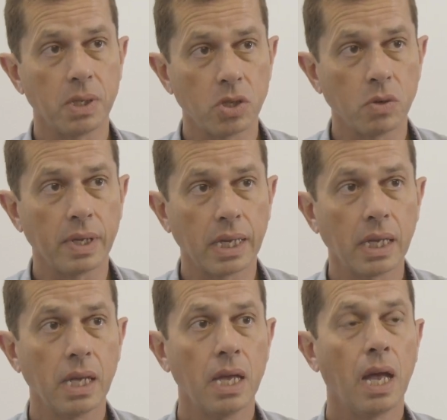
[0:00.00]

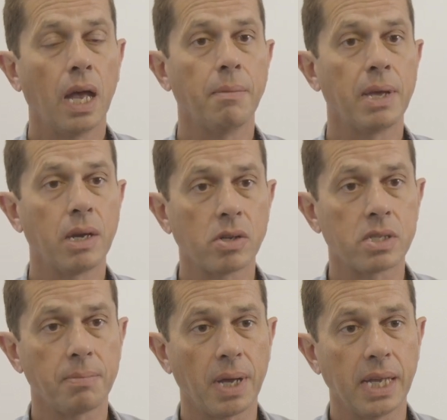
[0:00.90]
doing. Here are
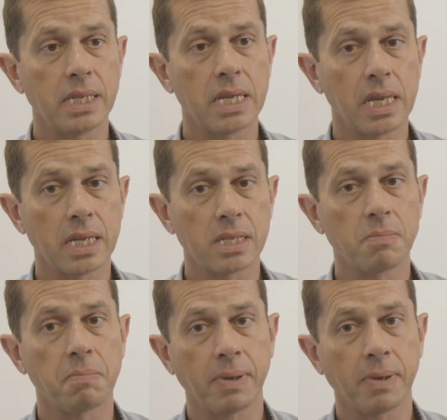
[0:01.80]
some ideas.